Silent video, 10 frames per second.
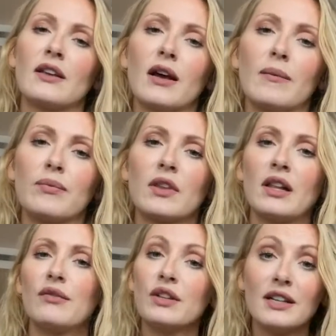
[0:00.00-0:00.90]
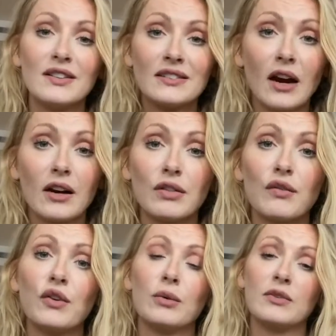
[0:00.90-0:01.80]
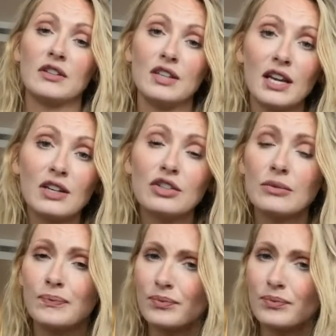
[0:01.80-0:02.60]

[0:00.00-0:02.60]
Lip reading: The lovely star of the film, Satish,